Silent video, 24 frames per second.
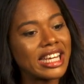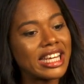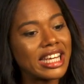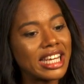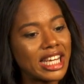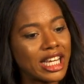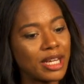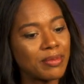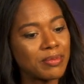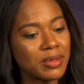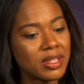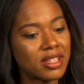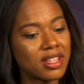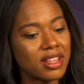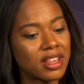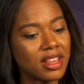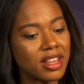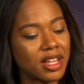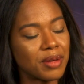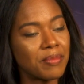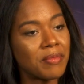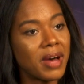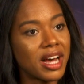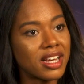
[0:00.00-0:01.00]
keeps
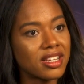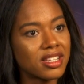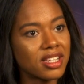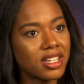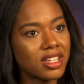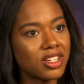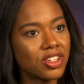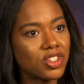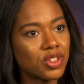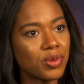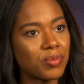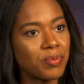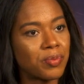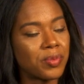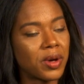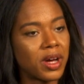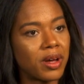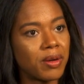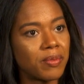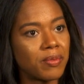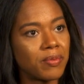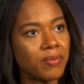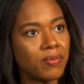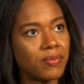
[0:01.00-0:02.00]
the message
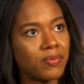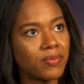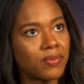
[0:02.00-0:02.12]
but